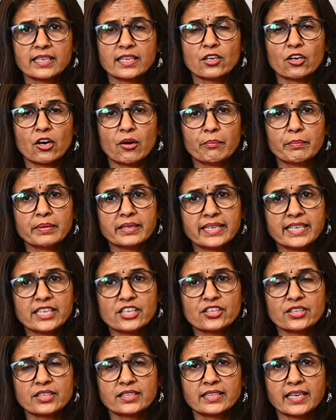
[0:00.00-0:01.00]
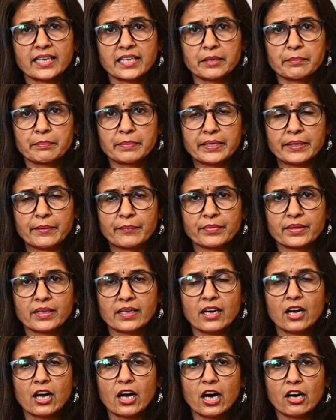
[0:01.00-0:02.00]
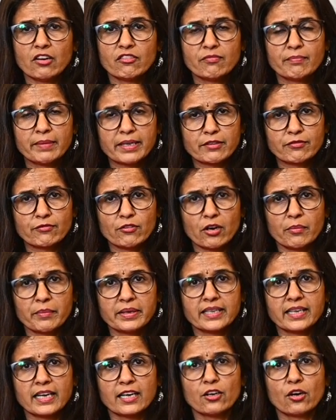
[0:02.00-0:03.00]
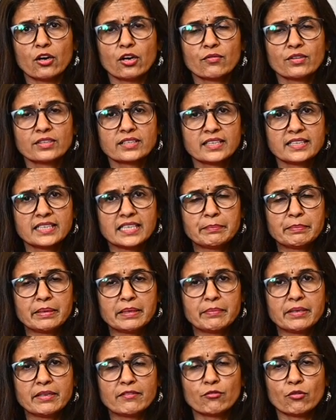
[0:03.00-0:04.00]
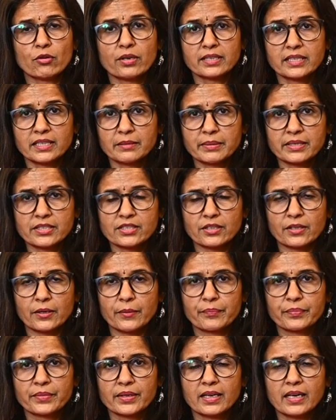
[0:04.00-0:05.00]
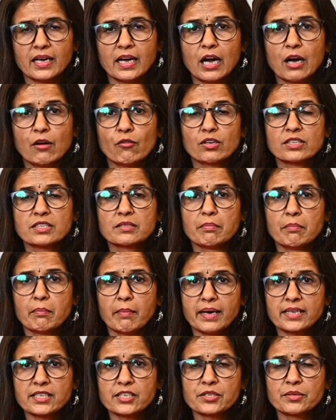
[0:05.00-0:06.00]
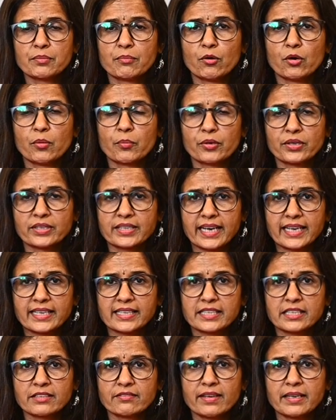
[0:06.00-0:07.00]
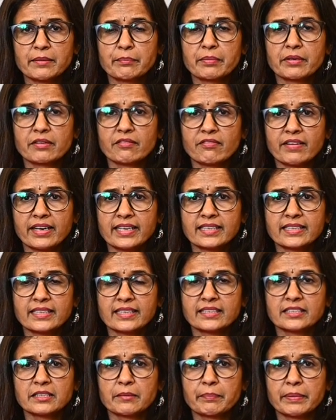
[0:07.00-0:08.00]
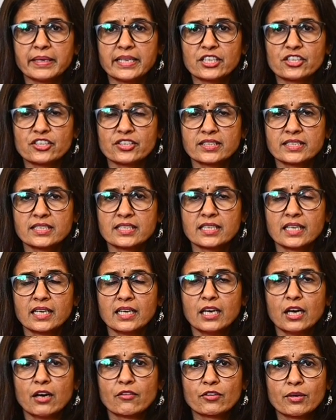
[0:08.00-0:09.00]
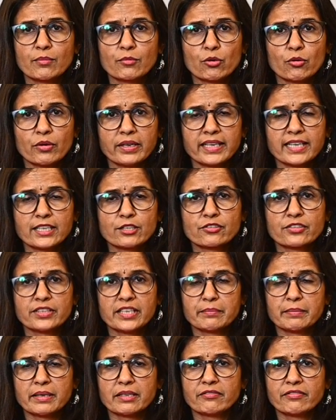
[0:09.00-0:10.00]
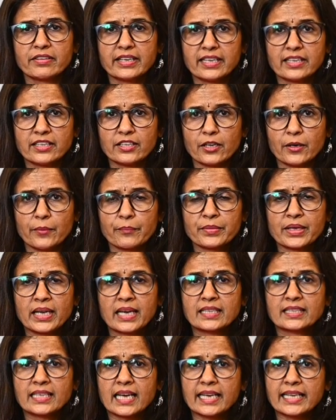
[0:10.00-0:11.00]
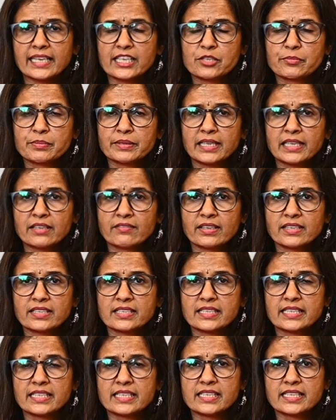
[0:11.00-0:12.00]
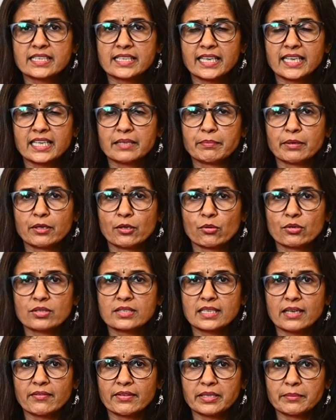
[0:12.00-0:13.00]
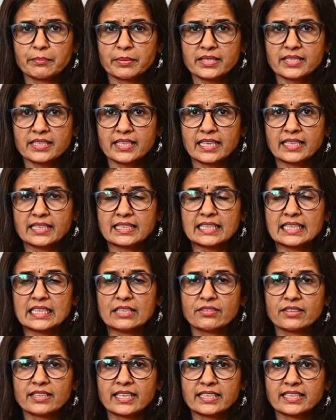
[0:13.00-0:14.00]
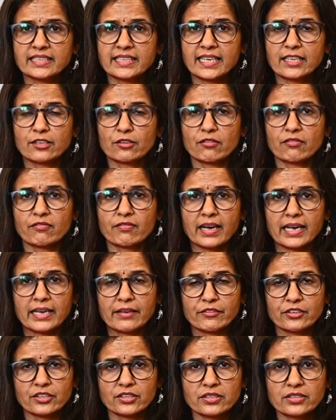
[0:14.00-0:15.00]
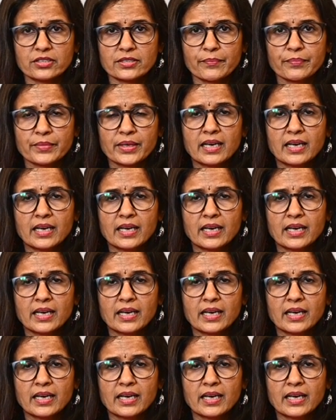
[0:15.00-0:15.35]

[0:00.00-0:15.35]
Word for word: a combination therapy of metformin along with a DPP4 inhibitor was much more protective and prevented the patients from going into treatment failure. Their HbA1c stayed below 7% even at the end of 5 years